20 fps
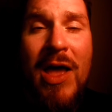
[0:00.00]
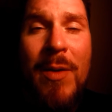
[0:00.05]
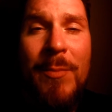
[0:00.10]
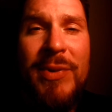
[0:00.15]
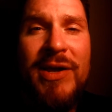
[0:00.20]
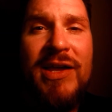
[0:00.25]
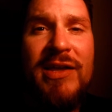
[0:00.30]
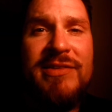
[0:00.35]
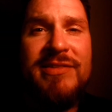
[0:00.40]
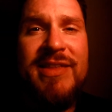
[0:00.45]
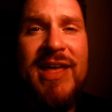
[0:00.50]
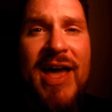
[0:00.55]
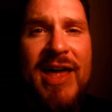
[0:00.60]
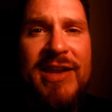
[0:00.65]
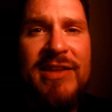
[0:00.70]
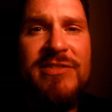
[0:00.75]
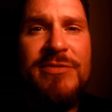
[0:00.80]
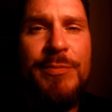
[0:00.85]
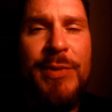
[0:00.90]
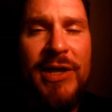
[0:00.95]
because that
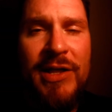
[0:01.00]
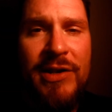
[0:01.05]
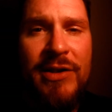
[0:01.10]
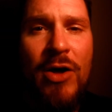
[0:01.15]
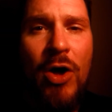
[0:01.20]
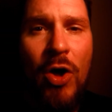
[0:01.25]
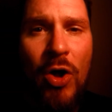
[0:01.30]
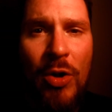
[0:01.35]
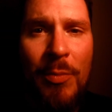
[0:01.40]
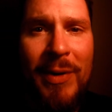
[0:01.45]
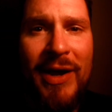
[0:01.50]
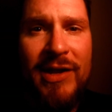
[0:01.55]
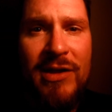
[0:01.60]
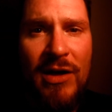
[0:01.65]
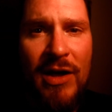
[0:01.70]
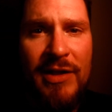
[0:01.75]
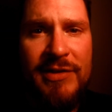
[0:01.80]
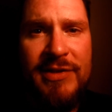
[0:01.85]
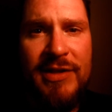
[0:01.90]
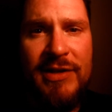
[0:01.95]
has been all my
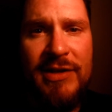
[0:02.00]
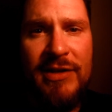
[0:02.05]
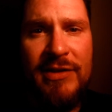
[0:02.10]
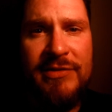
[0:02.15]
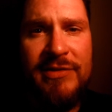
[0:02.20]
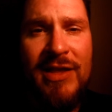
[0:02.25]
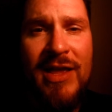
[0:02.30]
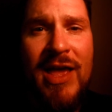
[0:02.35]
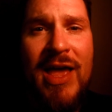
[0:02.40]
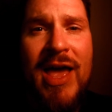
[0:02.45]
content is.